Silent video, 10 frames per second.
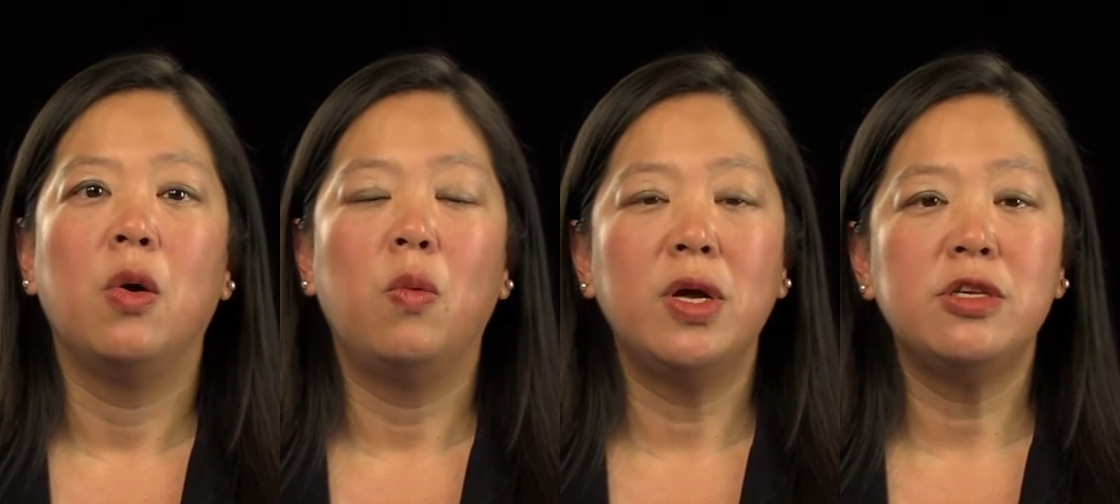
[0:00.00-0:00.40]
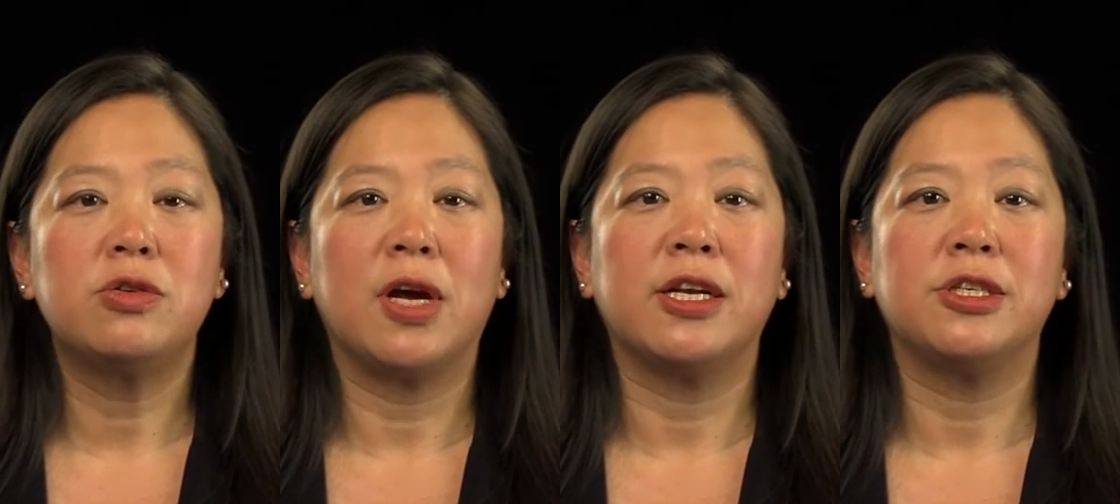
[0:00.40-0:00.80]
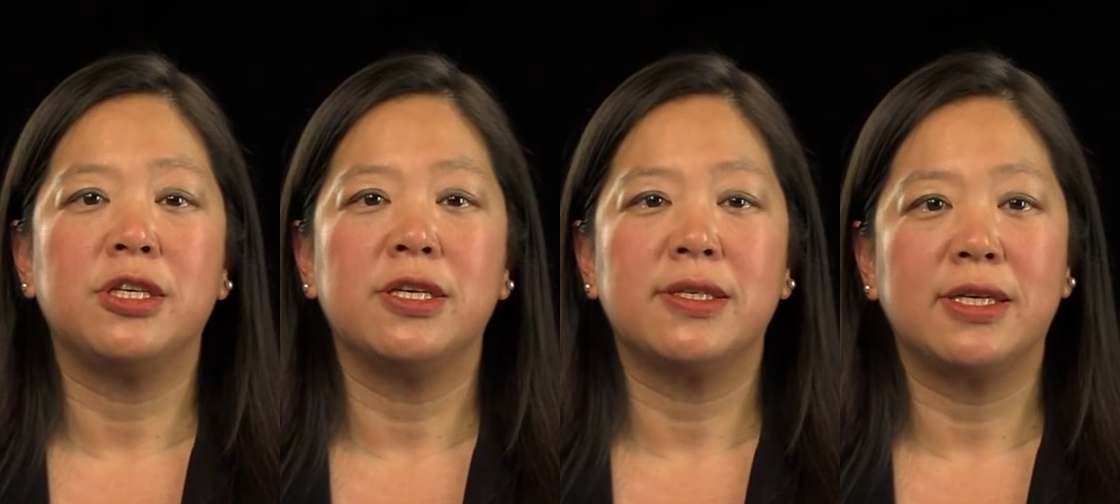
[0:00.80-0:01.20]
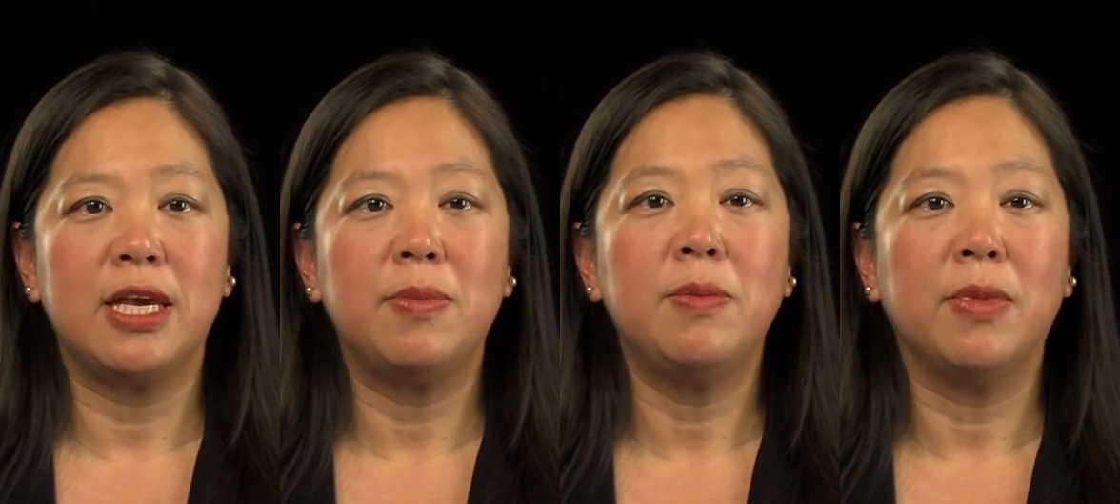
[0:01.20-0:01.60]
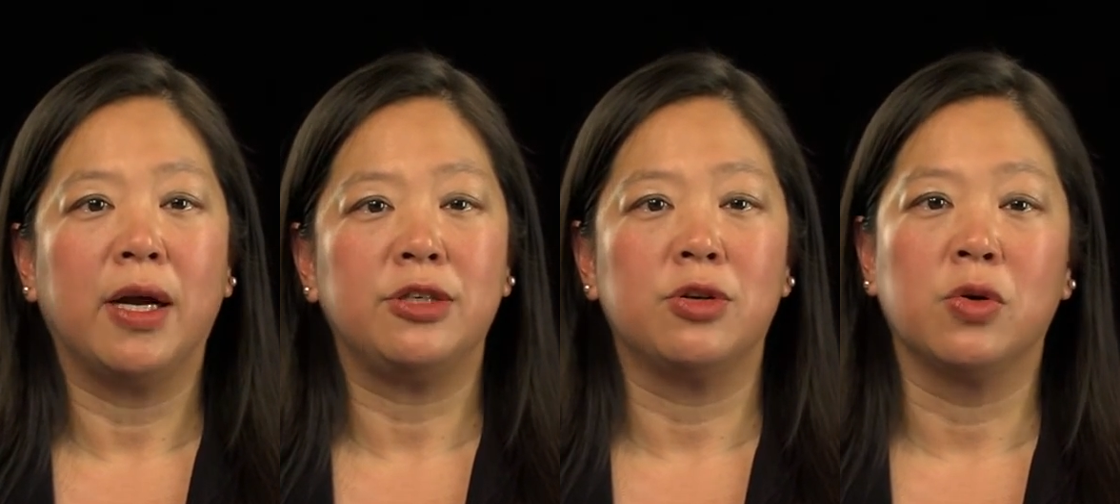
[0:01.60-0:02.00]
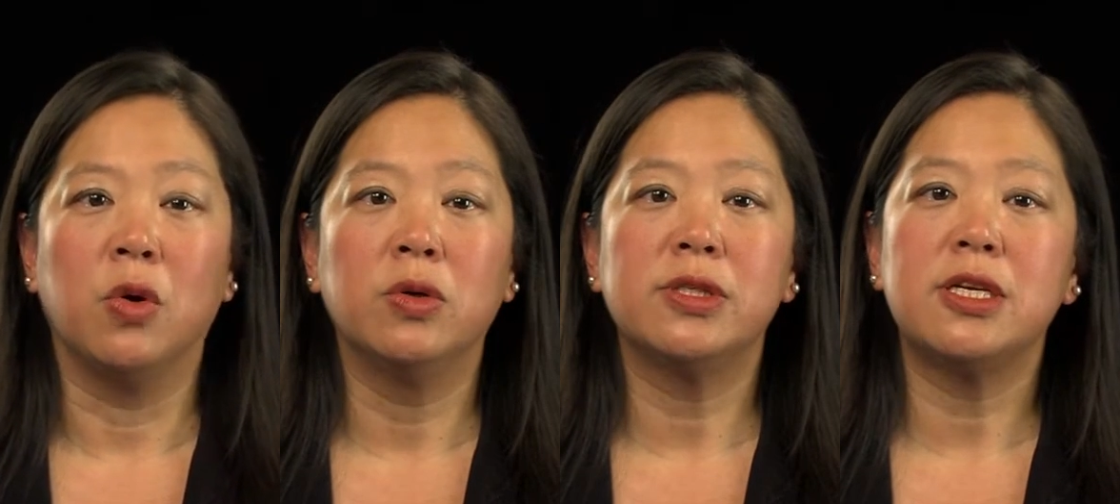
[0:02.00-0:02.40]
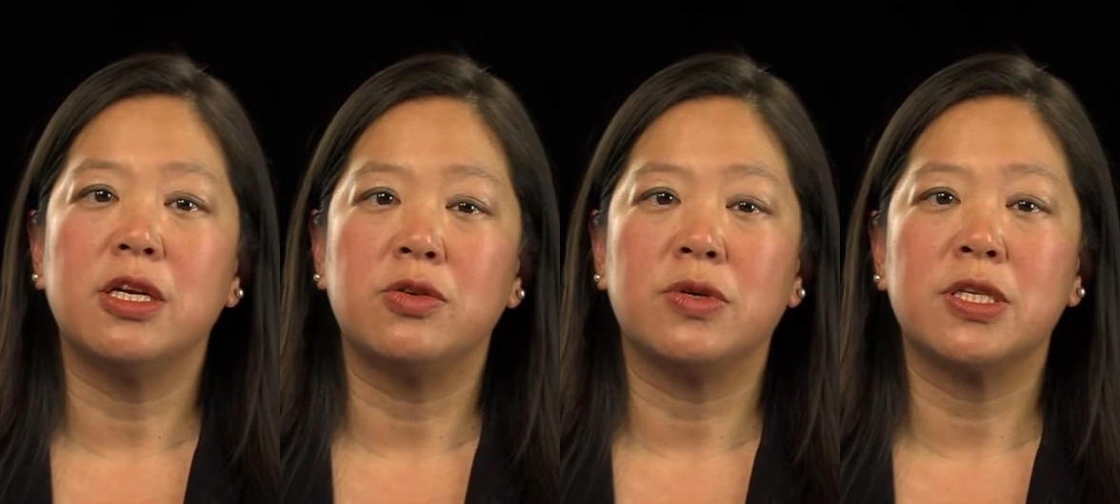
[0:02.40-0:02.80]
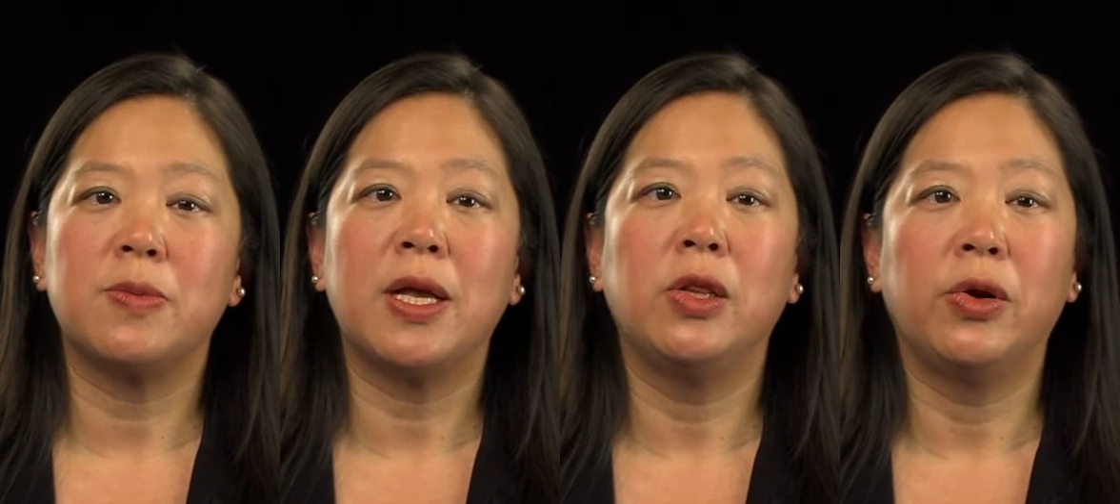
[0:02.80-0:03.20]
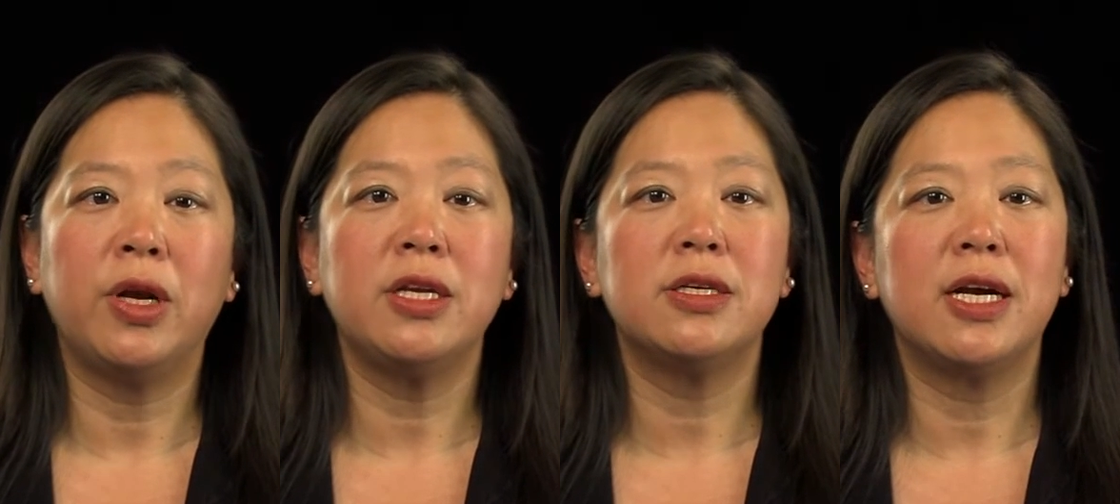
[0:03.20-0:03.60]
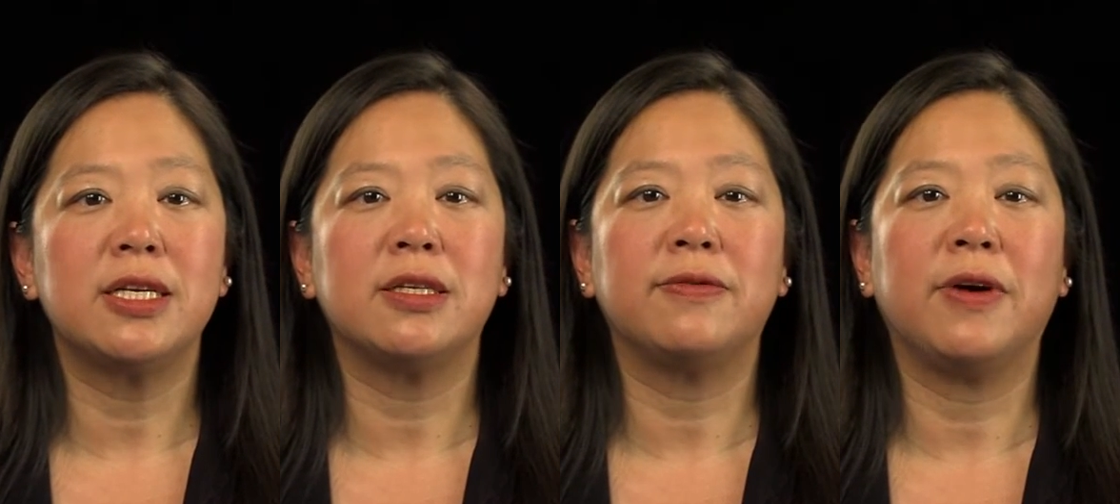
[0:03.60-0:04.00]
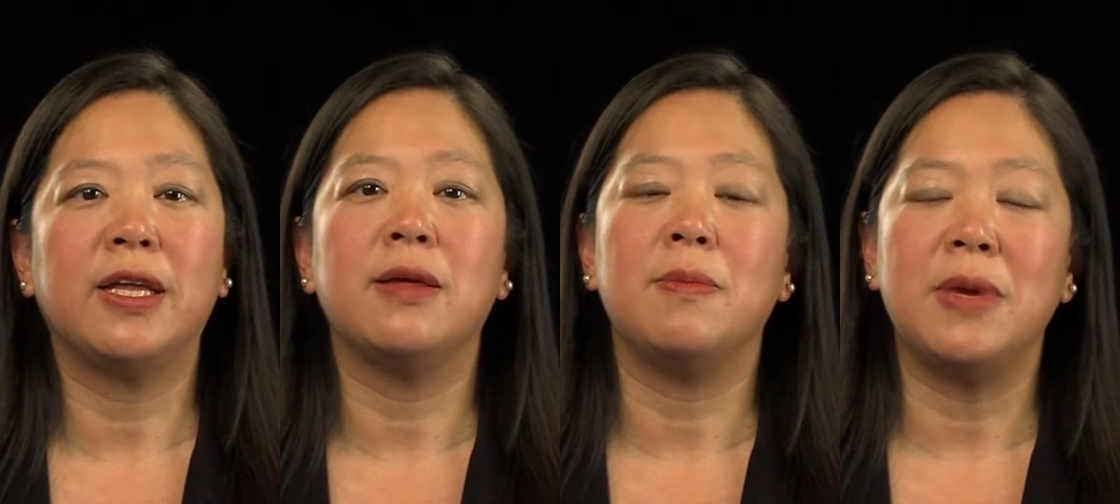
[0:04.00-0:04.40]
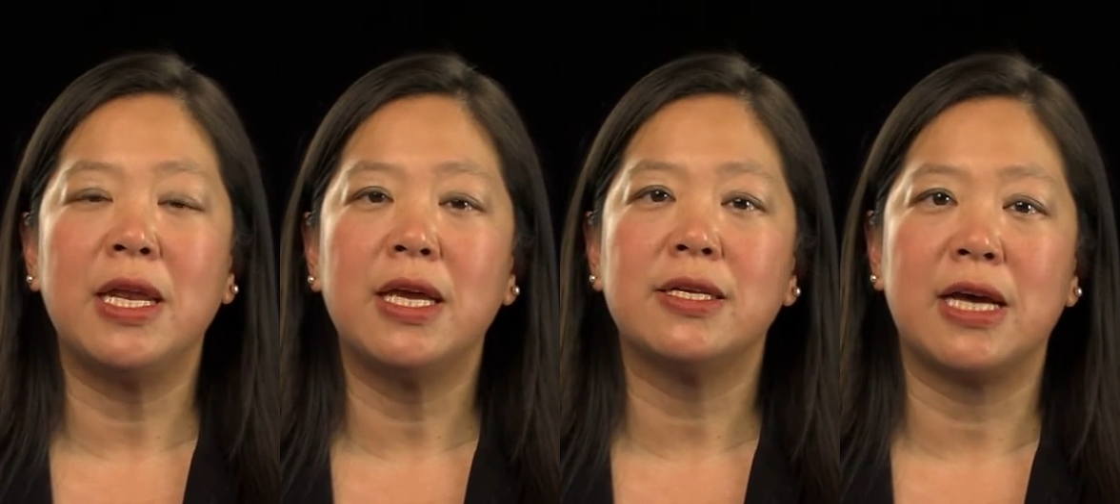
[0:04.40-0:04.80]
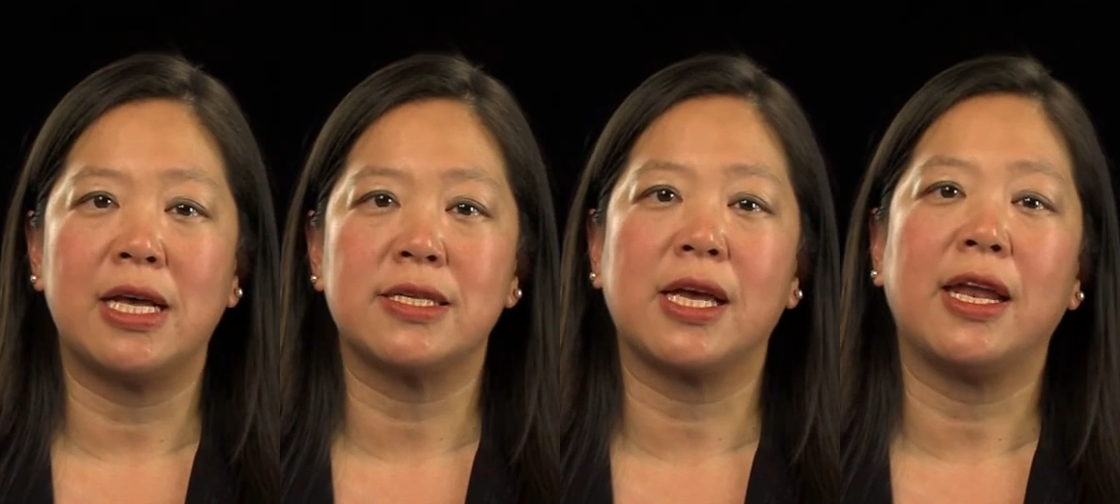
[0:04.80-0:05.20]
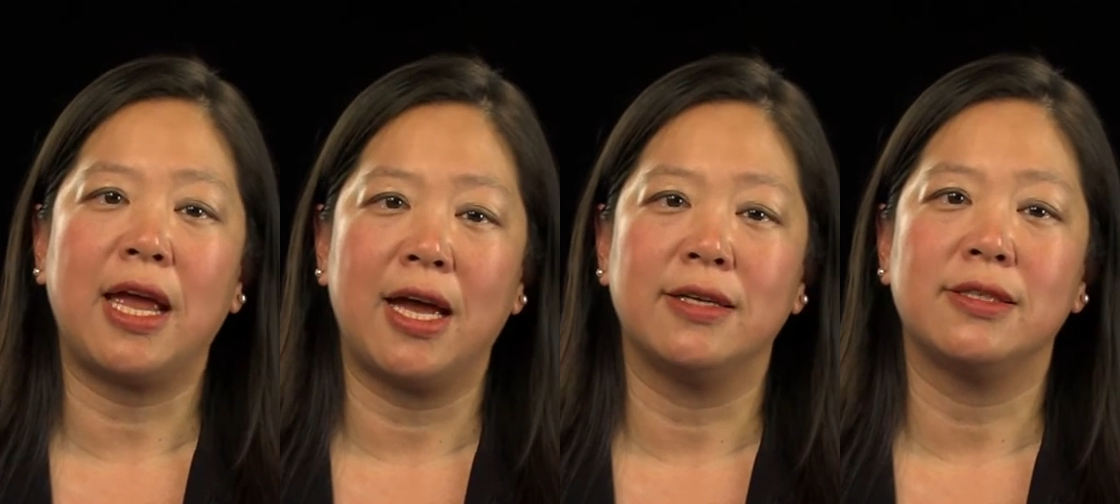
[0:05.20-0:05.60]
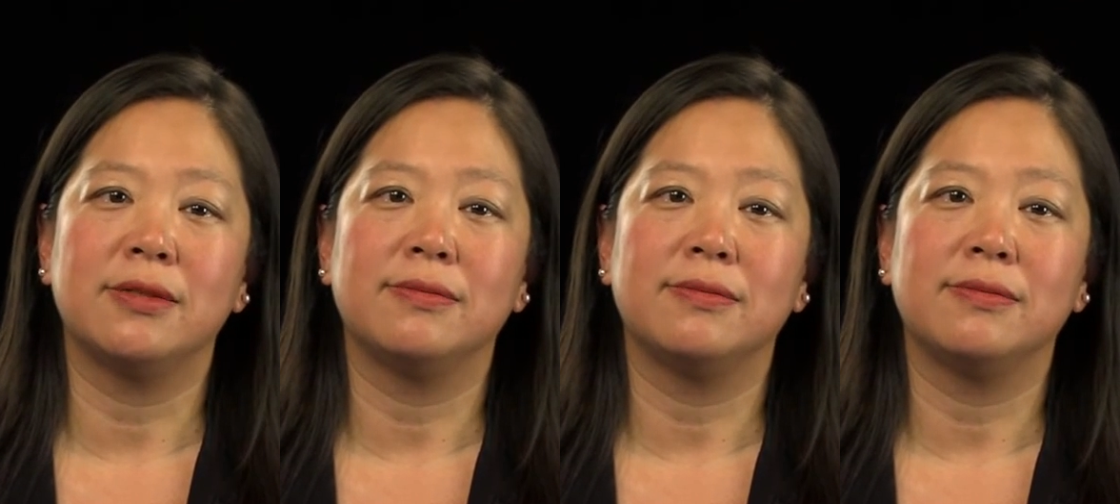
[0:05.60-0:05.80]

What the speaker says: One strategy is to keep in mind your goals and interests by learning to identify the immediate task at hand.